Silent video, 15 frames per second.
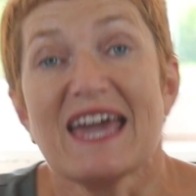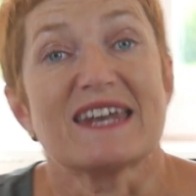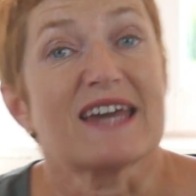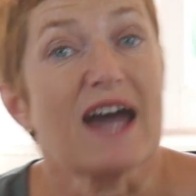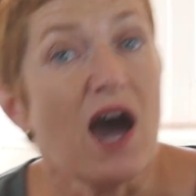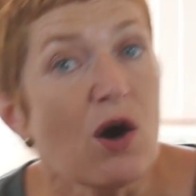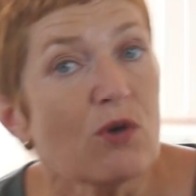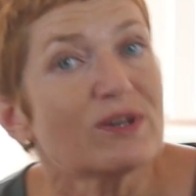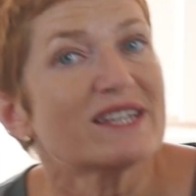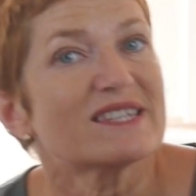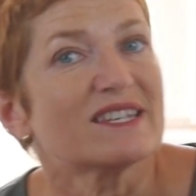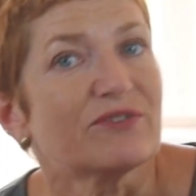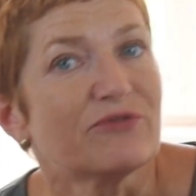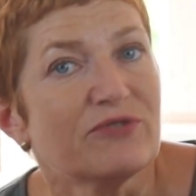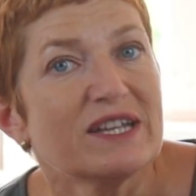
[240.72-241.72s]
and how
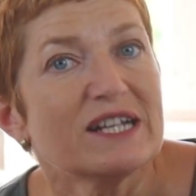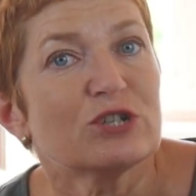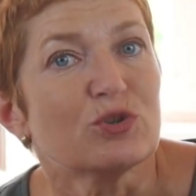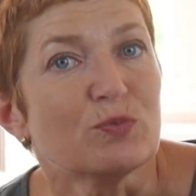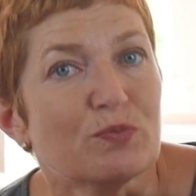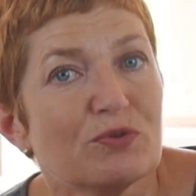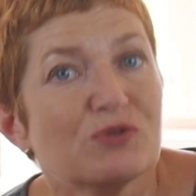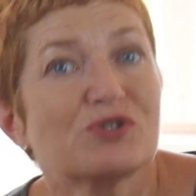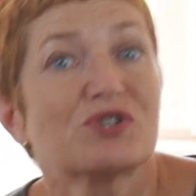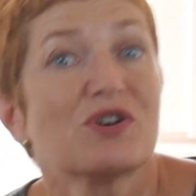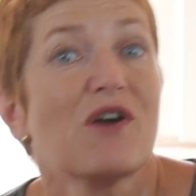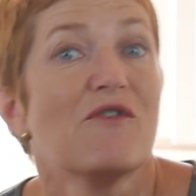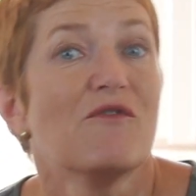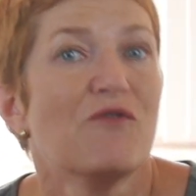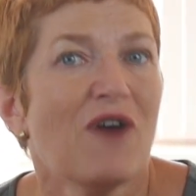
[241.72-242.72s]
does it feel to
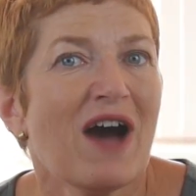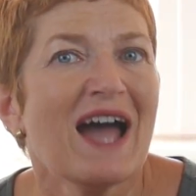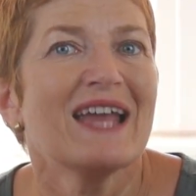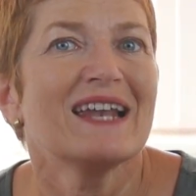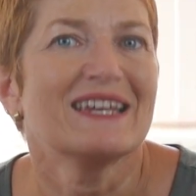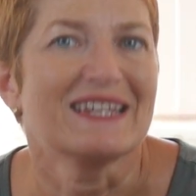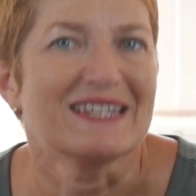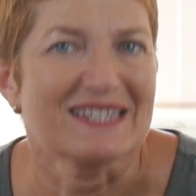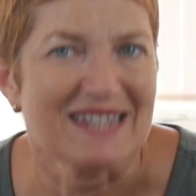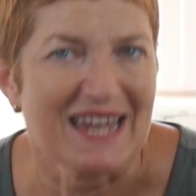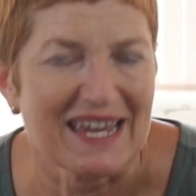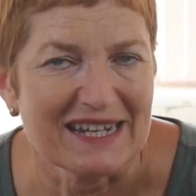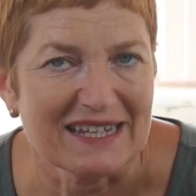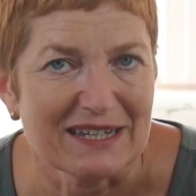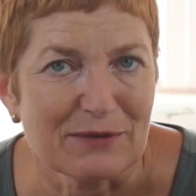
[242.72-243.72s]
push while
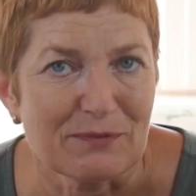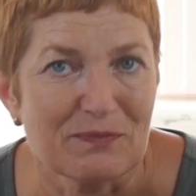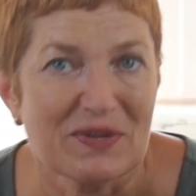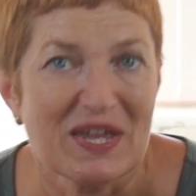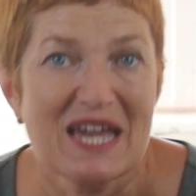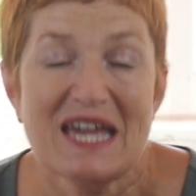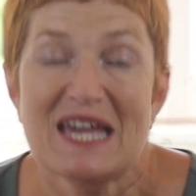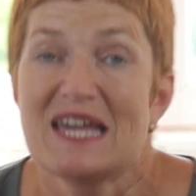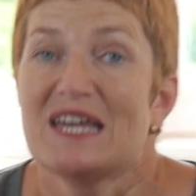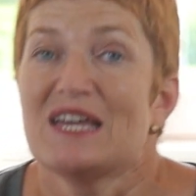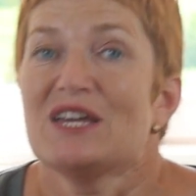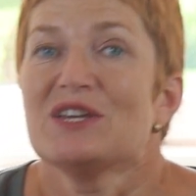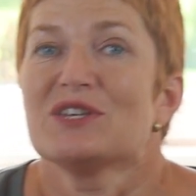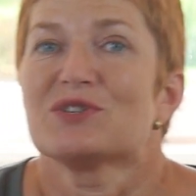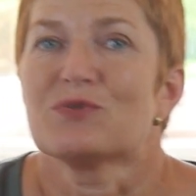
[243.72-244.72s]
exhaling.
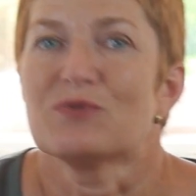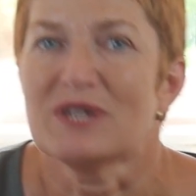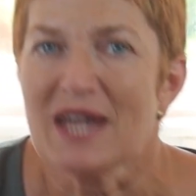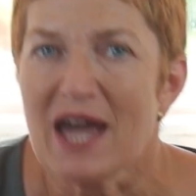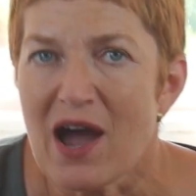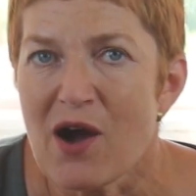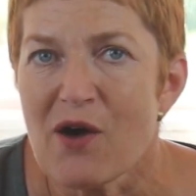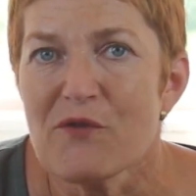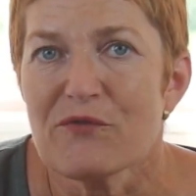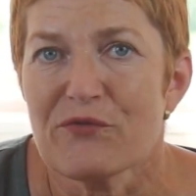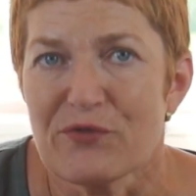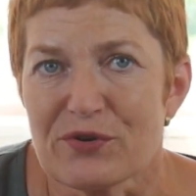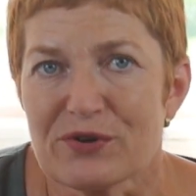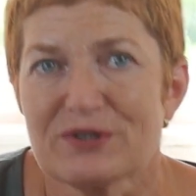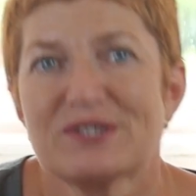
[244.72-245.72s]
So now,
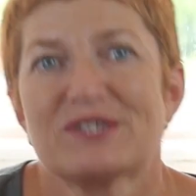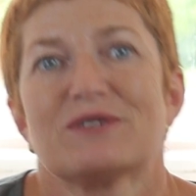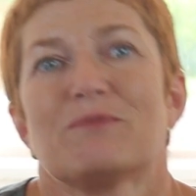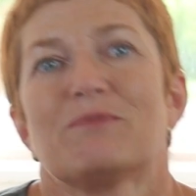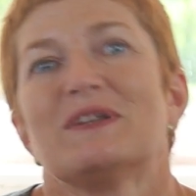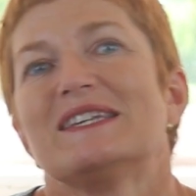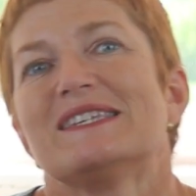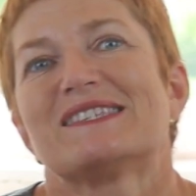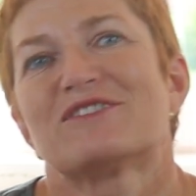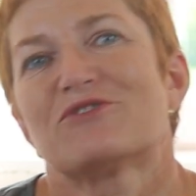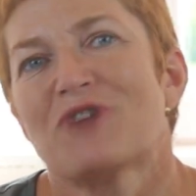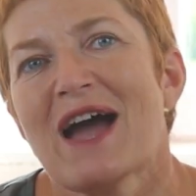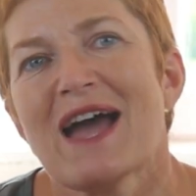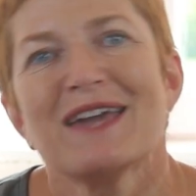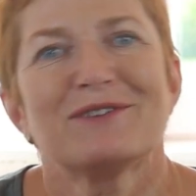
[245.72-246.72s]
first, please
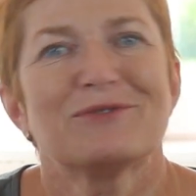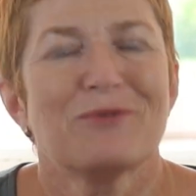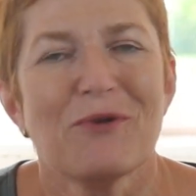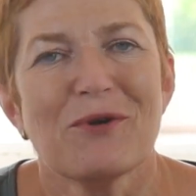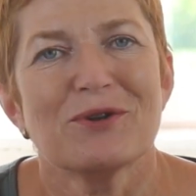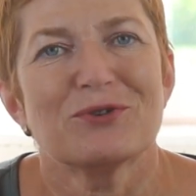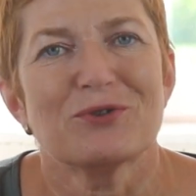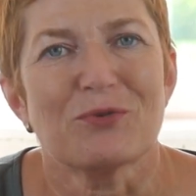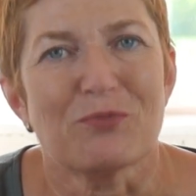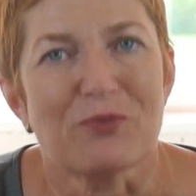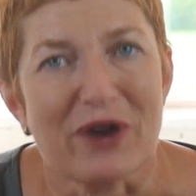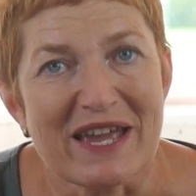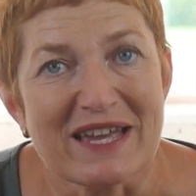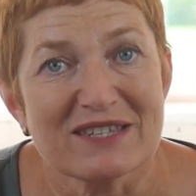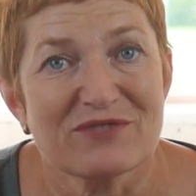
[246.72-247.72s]
try to hold your
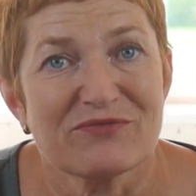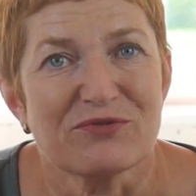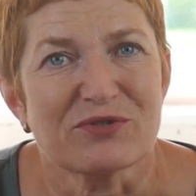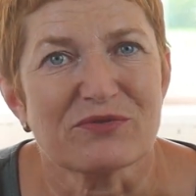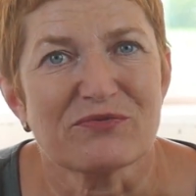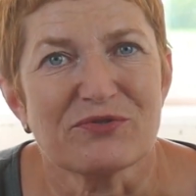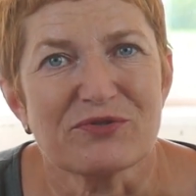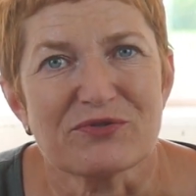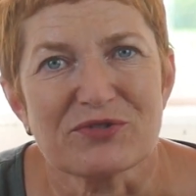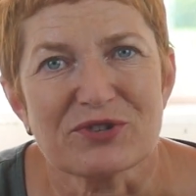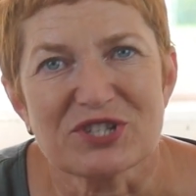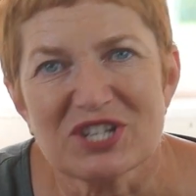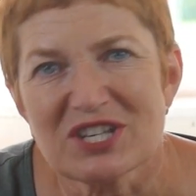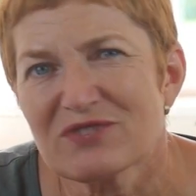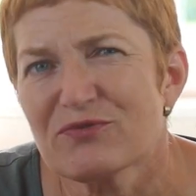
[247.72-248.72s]
breath
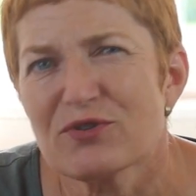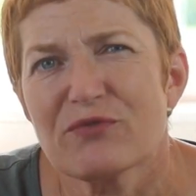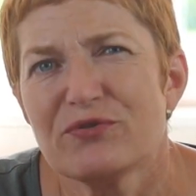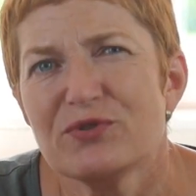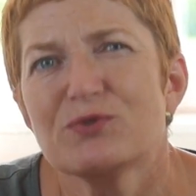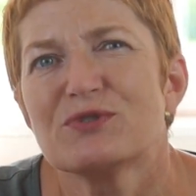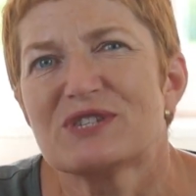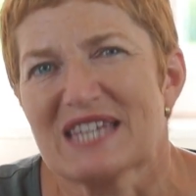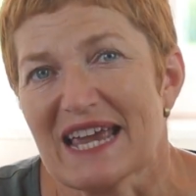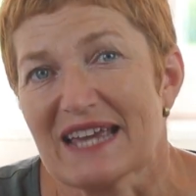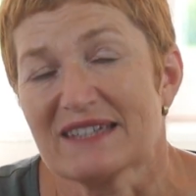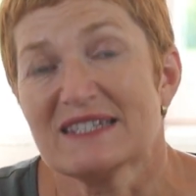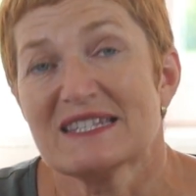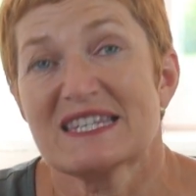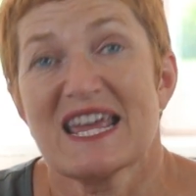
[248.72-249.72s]
for just a few
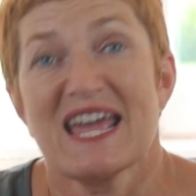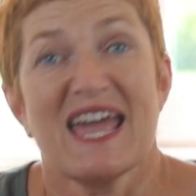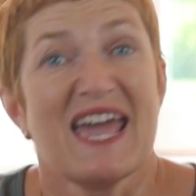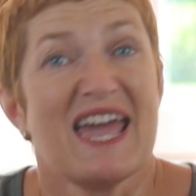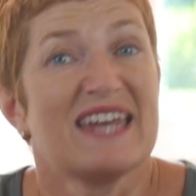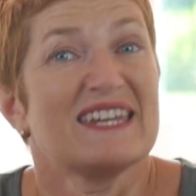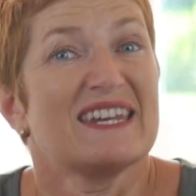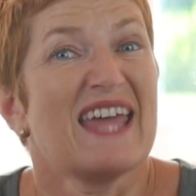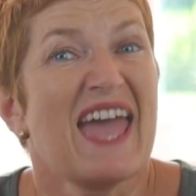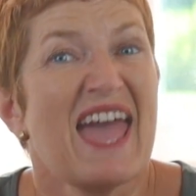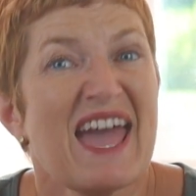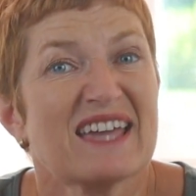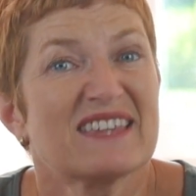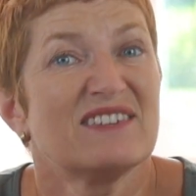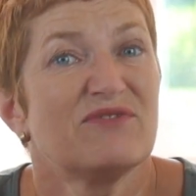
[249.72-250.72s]
seconds and then
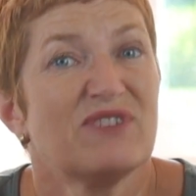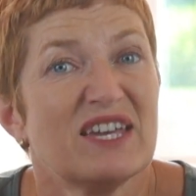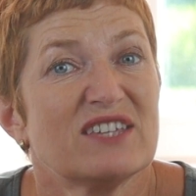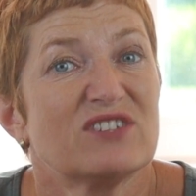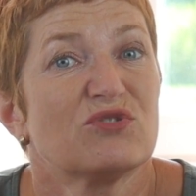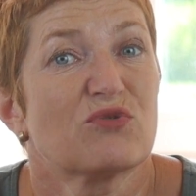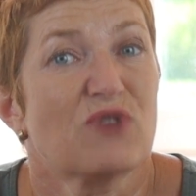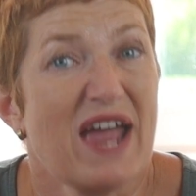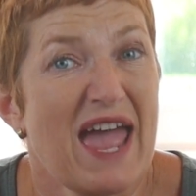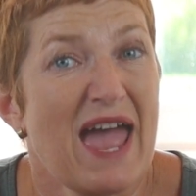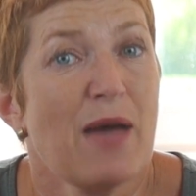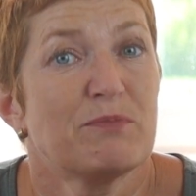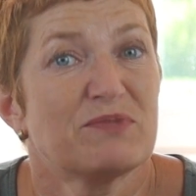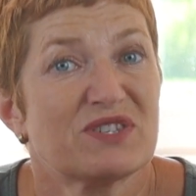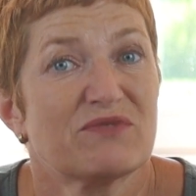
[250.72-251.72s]
activate your
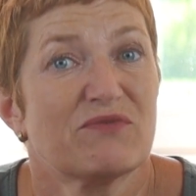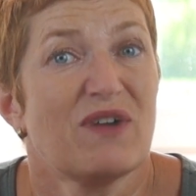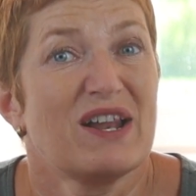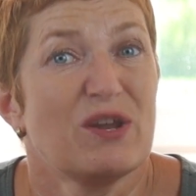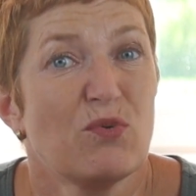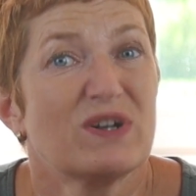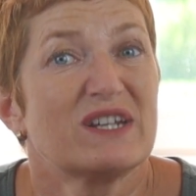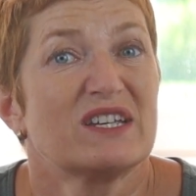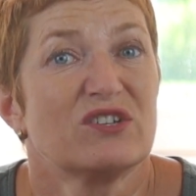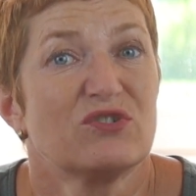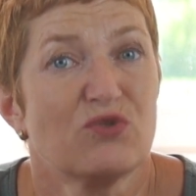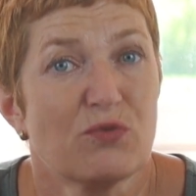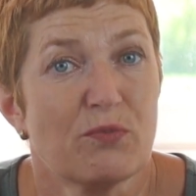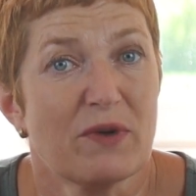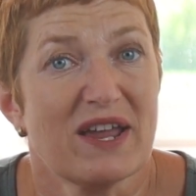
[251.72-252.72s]
abs while holding
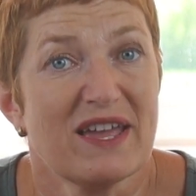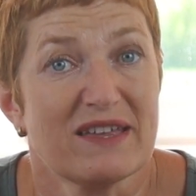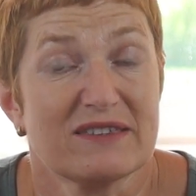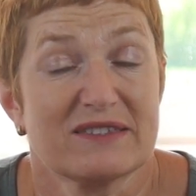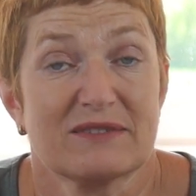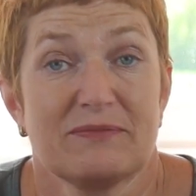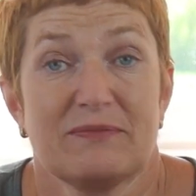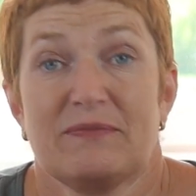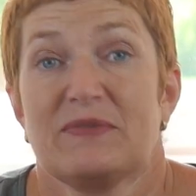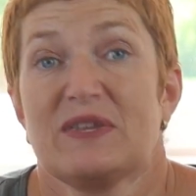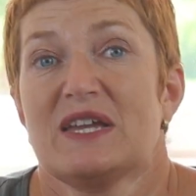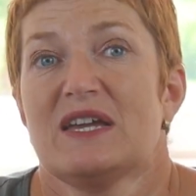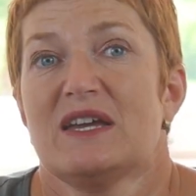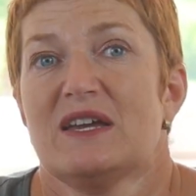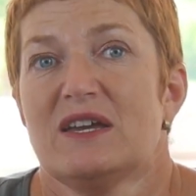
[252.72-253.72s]
your breath.
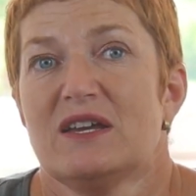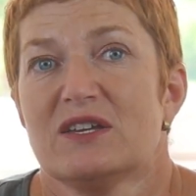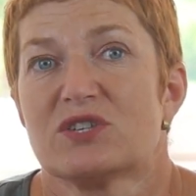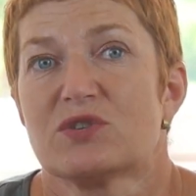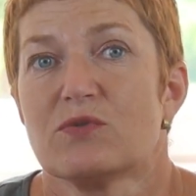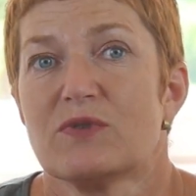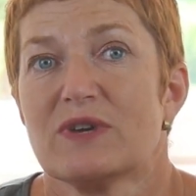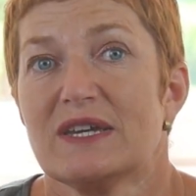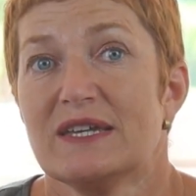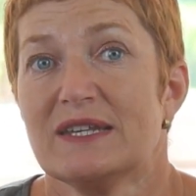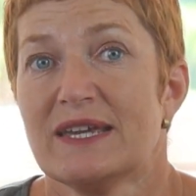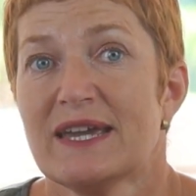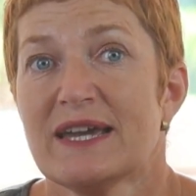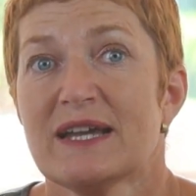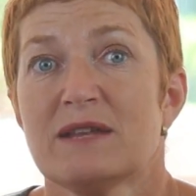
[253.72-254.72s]
So
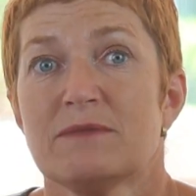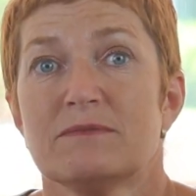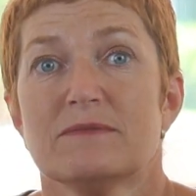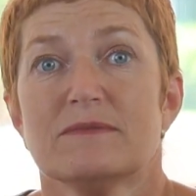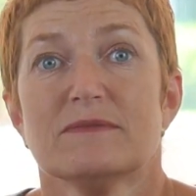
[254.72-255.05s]
inhale,